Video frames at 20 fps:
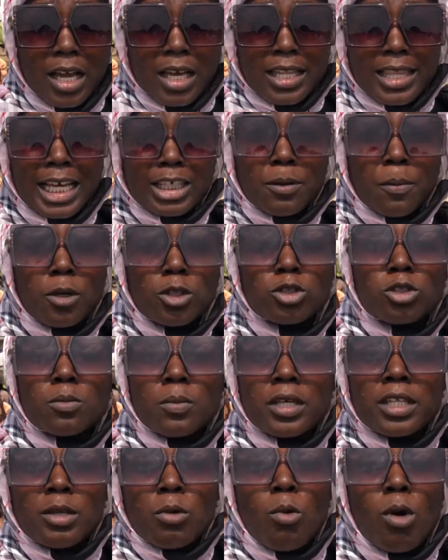They are supposed to
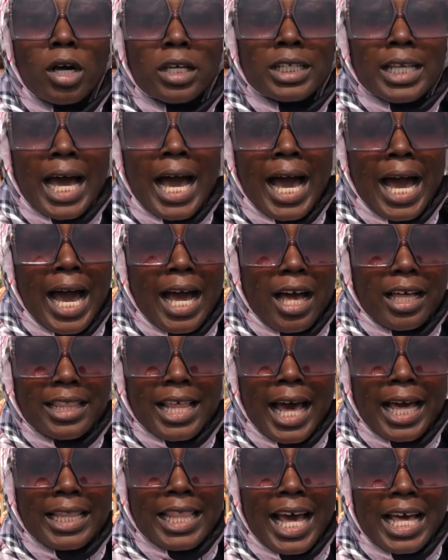be the ones that